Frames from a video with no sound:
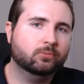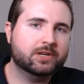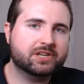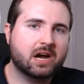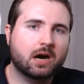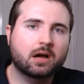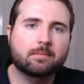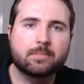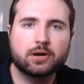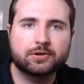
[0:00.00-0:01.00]
which are
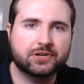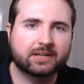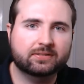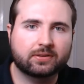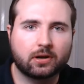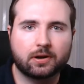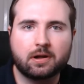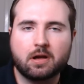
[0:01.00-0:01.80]
emerging, so